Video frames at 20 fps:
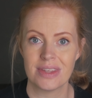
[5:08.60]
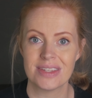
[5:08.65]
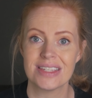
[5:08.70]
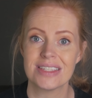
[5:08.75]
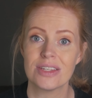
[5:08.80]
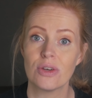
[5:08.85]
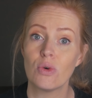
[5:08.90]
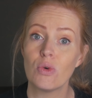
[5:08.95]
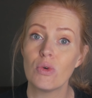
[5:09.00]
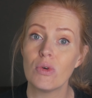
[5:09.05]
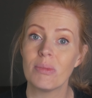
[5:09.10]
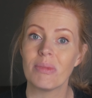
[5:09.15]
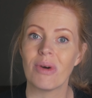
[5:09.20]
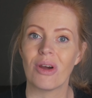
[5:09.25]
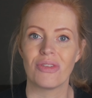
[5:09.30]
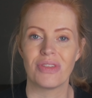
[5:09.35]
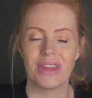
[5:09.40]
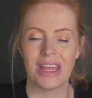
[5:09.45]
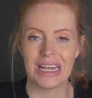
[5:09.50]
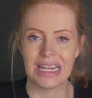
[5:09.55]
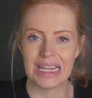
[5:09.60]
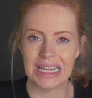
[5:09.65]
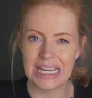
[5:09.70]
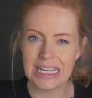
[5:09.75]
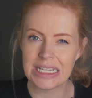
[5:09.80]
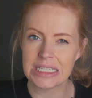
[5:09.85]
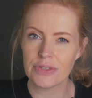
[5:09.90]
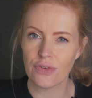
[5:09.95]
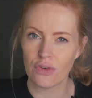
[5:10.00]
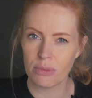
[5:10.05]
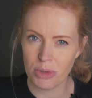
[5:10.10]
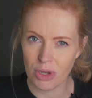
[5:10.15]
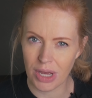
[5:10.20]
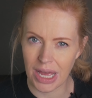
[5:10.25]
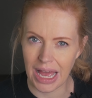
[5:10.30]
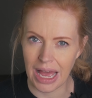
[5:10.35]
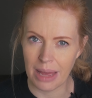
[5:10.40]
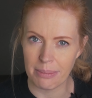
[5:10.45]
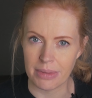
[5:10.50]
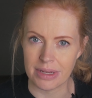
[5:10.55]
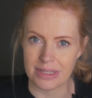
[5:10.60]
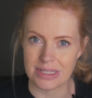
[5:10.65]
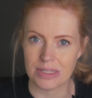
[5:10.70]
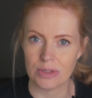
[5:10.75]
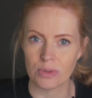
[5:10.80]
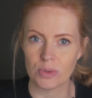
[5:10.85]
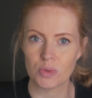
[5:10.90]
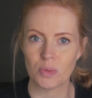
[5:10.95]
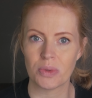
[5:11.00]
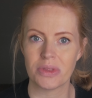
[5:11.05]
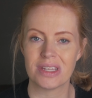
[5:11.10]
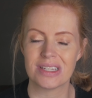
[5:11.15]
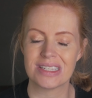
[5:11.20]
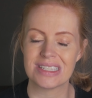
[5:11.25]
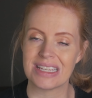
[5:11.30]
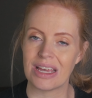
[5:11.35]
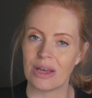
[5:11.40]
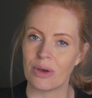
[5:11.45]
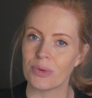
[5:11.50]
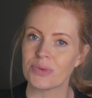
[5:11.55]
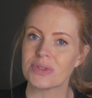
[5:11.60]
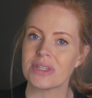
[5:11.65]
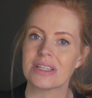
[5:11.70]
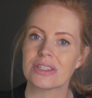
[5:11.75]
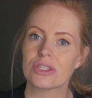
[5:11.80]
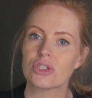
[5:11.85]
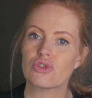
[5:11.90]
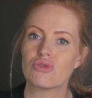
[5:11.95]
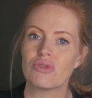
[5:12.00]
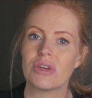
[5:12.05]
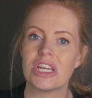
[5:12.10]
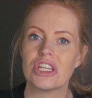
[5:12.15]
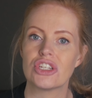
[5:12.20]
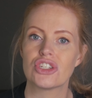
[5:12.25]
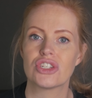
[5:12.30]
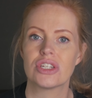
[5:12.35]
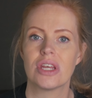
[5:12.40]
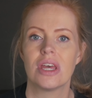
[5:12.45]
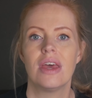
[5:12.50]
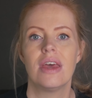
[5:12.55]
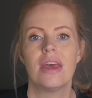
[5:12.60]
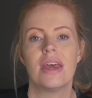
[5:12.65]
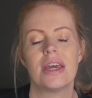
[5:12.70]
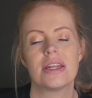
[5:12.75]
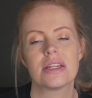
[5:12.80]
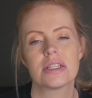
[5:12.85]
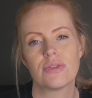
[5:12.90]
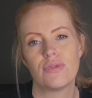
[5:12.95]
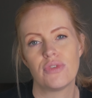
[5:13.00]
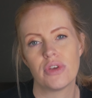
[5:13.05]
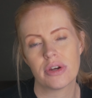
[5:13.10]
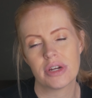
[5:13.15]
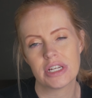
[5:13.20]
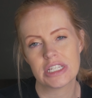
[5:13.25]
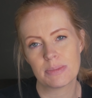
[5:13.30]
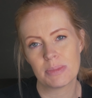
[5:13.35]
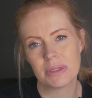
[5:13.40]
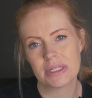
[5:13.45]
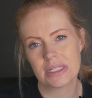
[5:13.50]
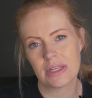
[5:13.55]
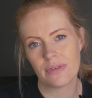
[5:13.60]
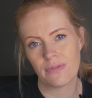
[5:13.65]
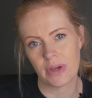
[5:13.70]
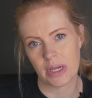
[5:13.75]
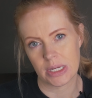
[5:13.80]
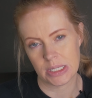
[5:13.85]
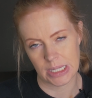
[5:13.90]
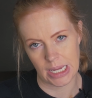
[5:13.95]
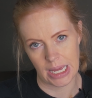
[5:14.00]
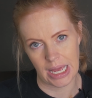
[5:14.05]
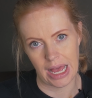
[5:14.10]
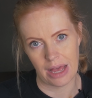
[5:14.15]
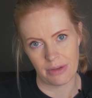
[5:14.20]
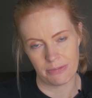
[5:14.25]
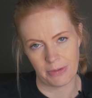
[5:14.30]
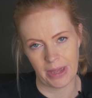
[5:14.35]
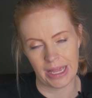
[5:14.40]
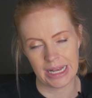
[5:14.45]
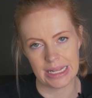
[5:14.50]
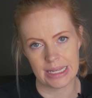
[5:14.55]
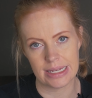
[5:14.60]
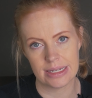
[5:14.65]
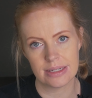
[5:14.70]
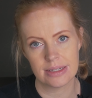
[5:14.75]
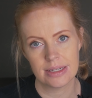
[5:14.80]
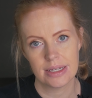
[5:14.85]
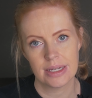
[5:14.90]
is a hormone that leaks from your heart muscles when the cells are stretched and is very specific to heart failure.